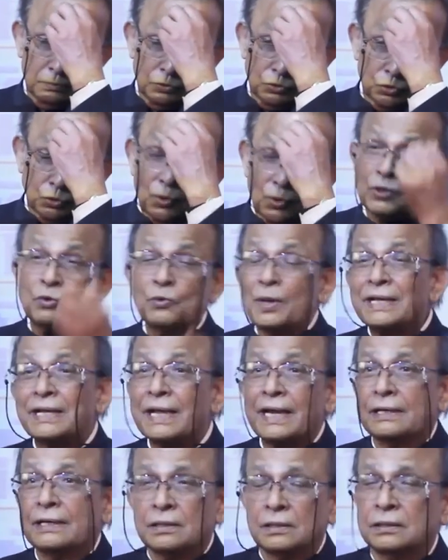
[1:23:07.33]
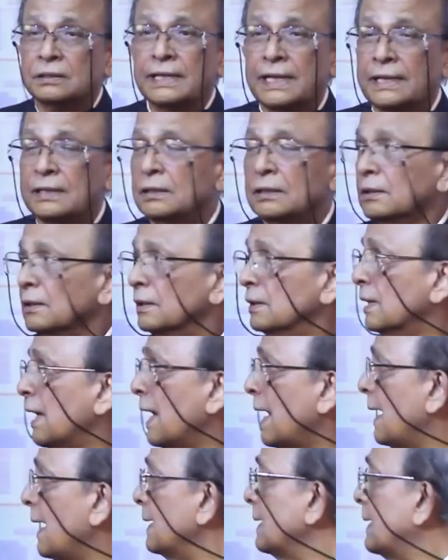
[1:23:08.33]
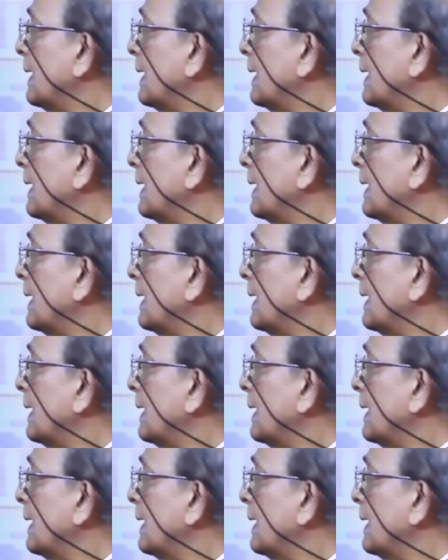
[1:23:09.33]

So what do I get then? I